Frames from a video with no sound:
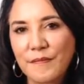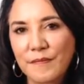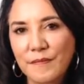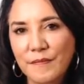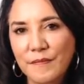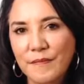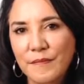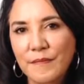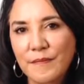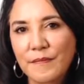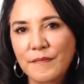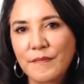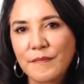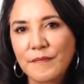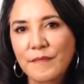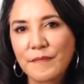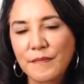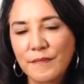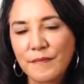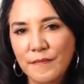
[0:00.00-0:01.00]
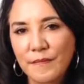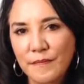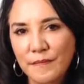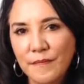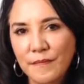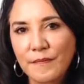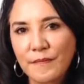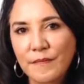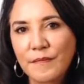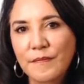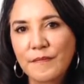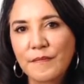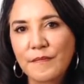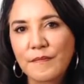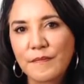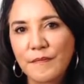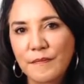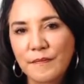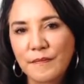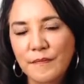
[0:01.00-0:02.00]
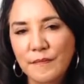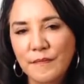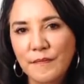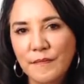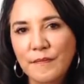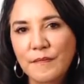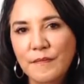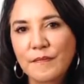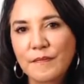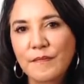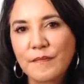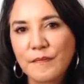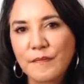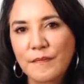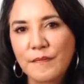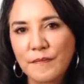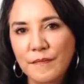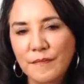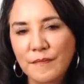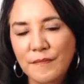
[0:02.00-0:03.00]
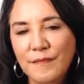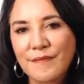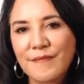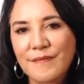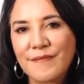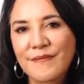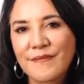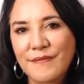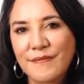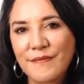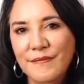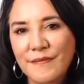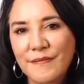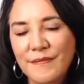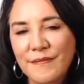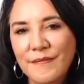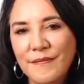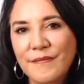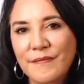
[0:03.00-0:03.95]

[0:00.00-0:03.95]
The person shown says nothing.